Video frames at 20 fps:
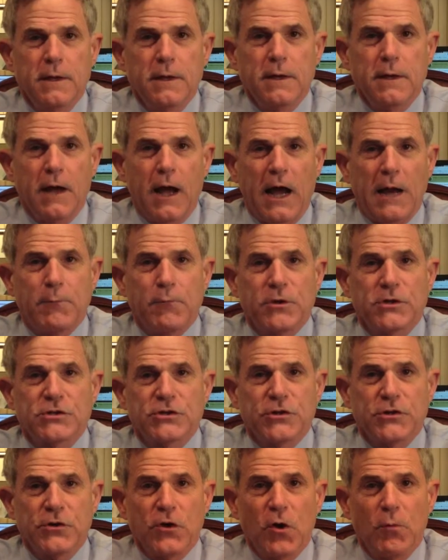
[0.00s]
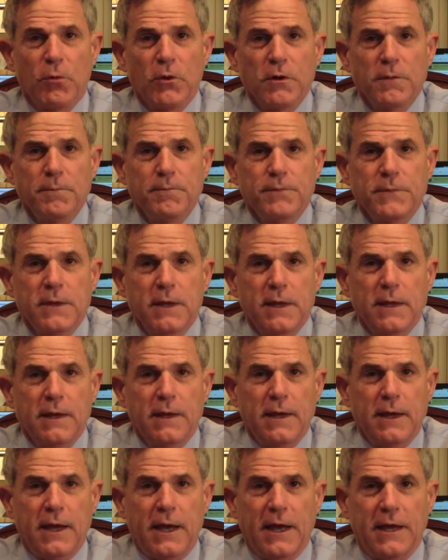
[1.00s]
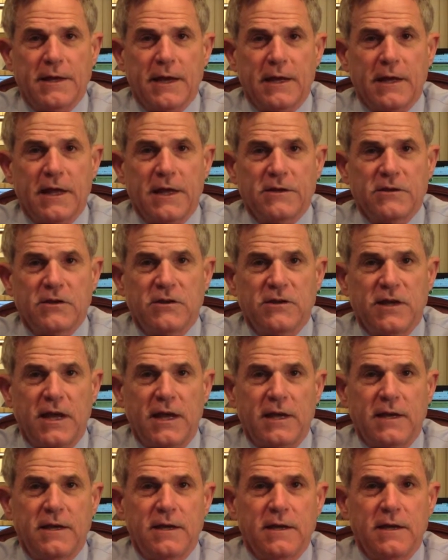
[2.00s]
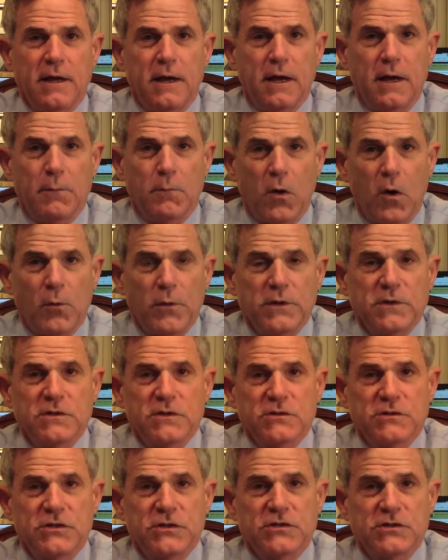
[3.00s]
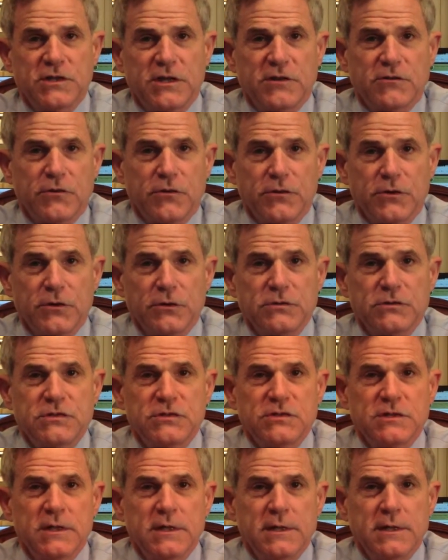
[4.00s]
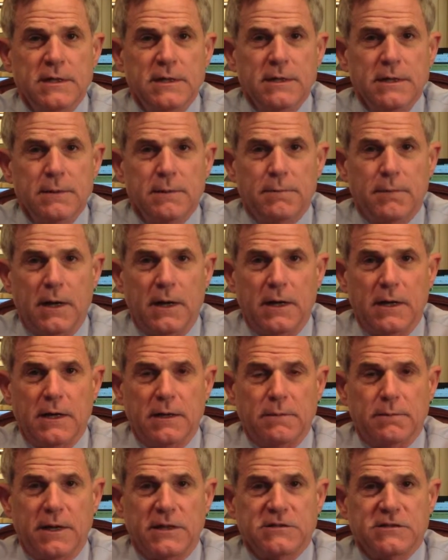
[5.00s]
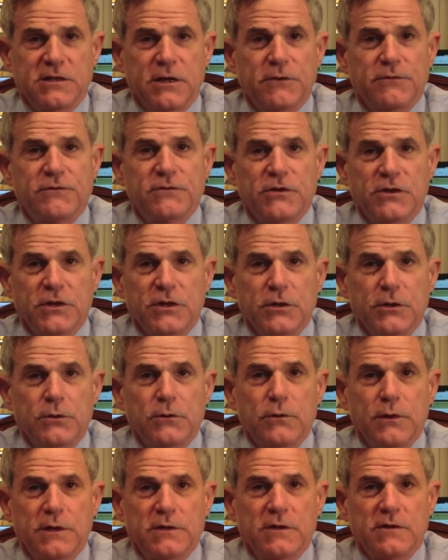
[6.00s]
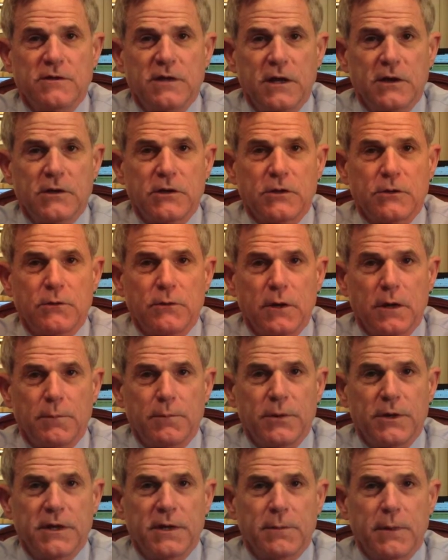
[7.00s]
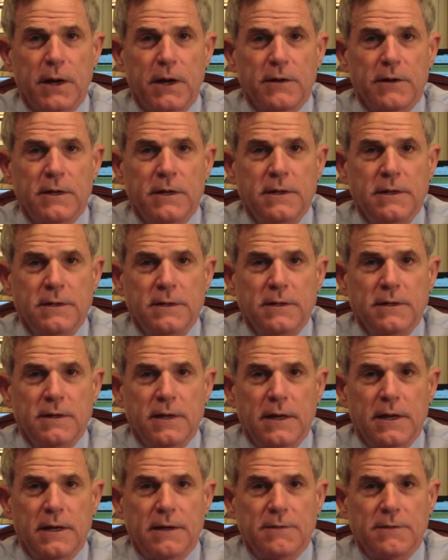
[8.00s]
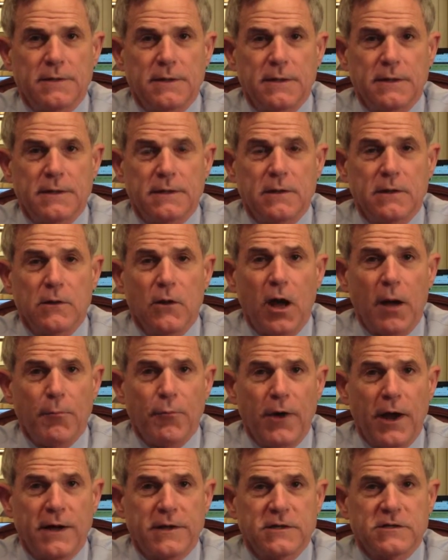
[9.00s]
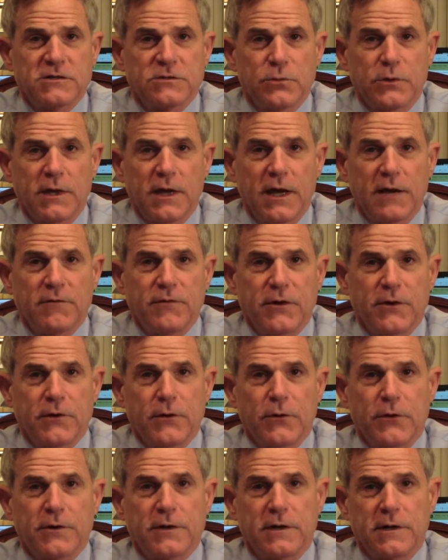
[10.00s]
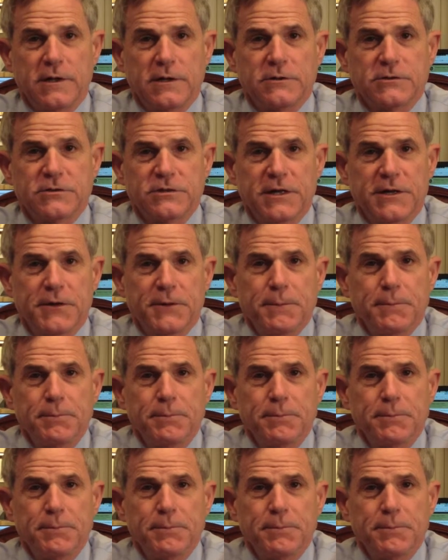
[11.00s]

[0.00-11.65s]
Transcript: I'm Richard Noble, and I'd like to take a moment to just introduce myself to you and to tell you a bit about the law practice we have here at Oregon Legal Center.